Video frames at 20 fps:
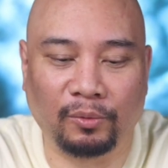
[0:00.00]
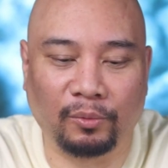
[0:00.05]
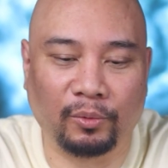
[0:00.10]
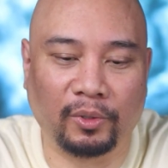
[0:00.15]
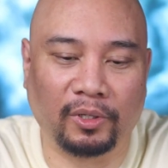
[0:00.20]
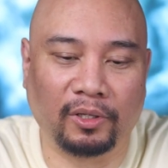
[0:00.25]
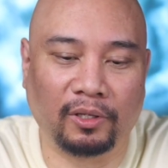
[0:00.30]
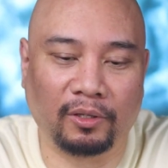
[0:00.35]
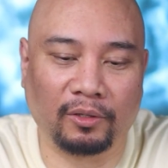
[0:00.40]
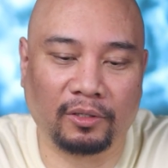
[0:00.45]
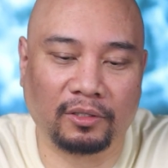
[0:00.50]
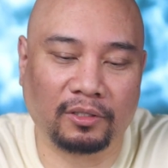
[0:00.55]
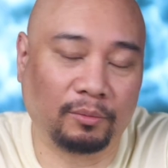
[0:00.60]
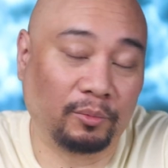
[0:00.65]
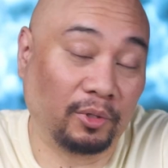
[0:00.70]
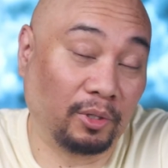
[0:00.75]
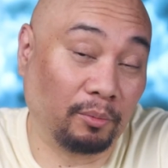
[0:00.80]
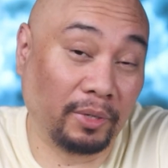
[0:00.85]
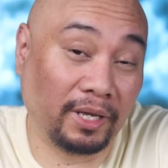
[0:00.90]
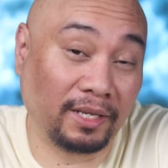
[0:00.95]
with
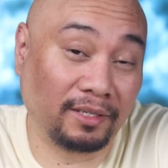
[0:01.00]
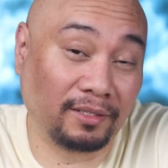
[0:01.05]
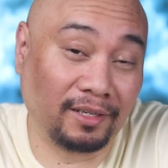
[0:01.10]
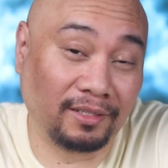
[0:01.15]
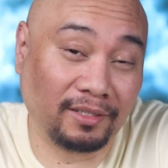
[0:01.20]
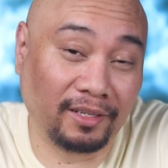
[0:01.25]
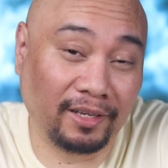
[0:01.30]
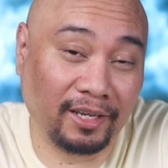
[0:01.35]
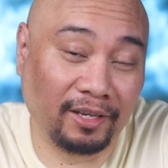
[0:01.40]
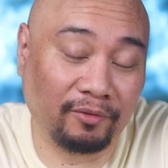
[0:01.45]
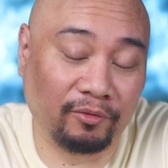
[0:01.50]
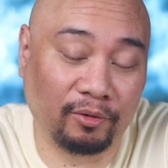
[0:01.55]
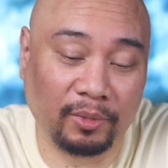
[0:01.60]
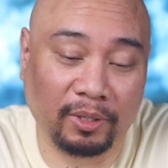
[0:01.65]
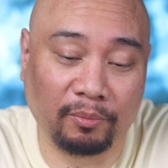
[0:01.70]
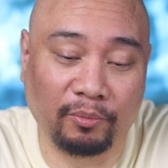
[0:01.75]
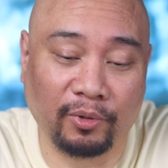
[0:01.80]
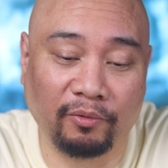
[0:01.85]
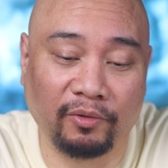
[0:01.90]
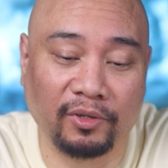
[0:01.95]
some of the past stands I had for
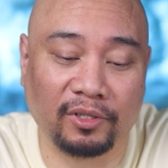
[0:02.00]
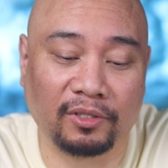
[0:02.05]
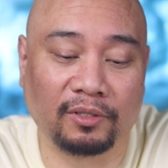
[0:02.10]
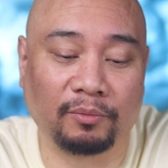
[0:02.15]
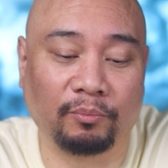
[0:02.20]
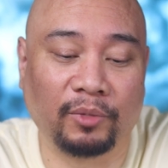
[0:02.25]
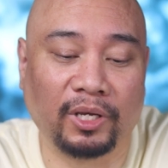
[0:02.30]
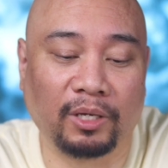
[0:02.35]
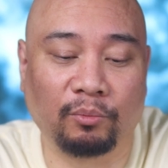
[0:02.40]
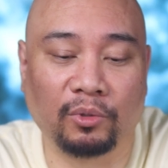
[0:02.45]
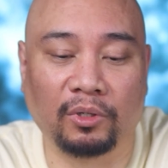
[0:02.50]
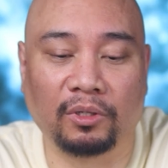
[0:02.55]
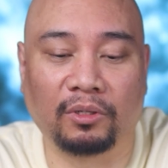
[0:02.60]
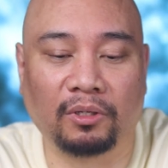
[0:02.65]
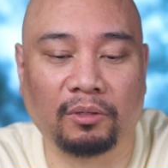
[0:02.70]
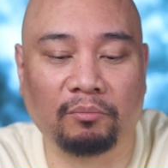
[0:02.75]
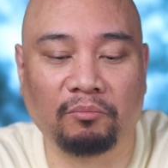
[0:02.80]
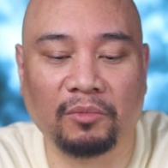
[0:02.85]
my previous MacBook.